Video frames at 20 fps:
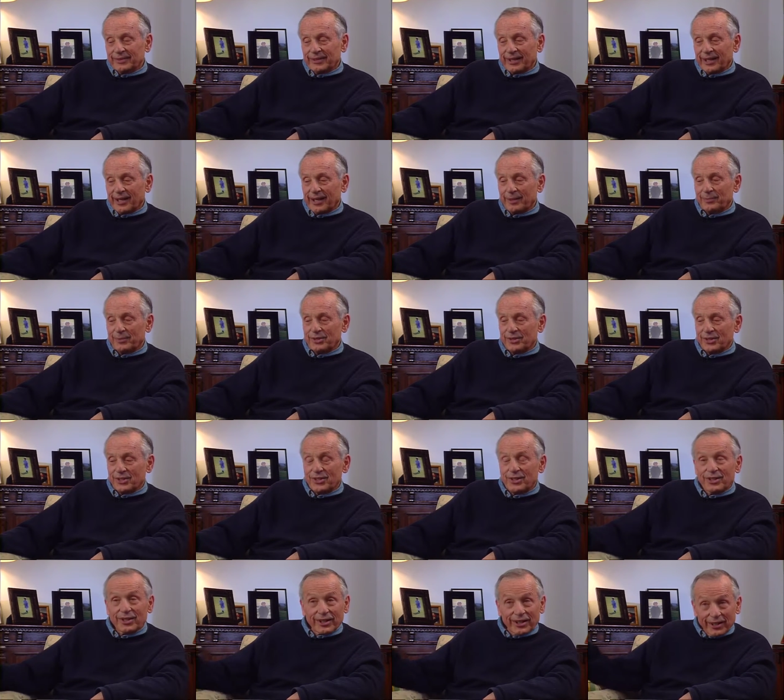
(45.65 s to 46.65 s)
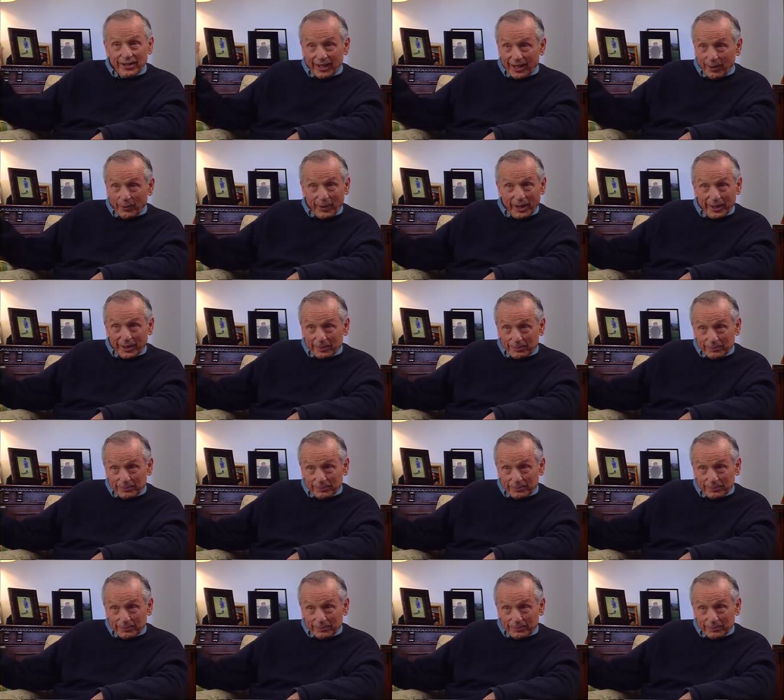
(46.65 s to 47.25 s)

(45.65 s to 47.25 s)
composition, can I write a